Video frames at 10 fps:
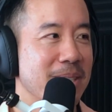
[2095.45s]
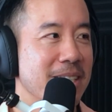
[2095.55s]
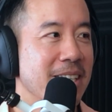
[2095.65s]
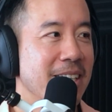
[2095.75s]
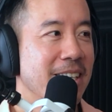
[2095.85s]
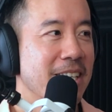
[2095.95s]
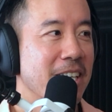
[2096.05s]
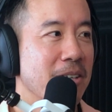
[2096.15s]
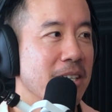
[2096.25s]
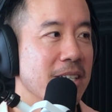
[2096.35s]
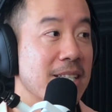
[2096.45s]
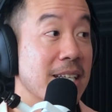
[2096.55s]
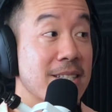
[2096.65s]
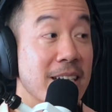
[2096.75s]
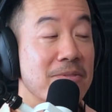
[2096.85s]
But, a
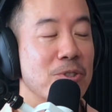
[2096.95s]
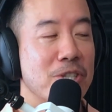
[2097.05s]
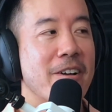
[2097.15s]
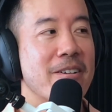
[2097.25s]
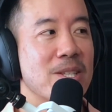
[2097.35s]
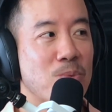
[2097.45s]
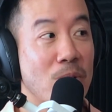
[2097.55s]
successful charity is